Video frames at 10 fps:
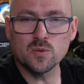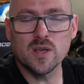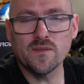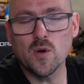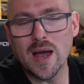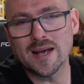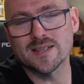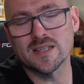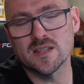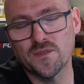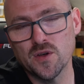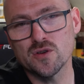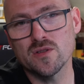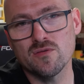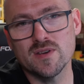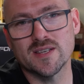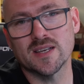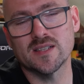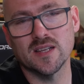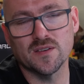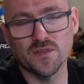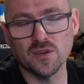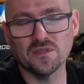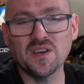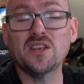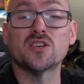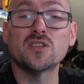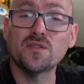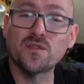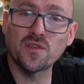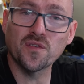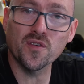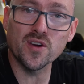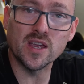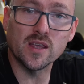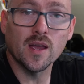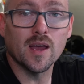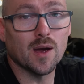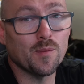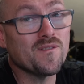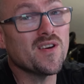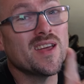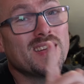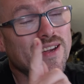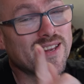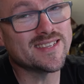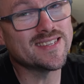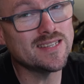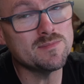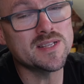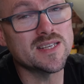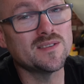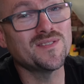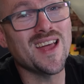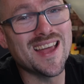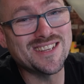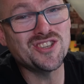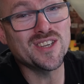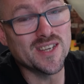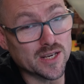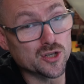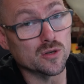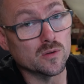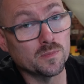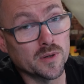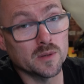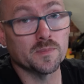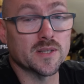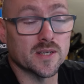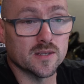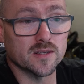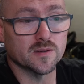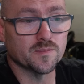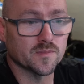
will give you access to Fusion 360's full features for free. However, it is limited for educational purposes.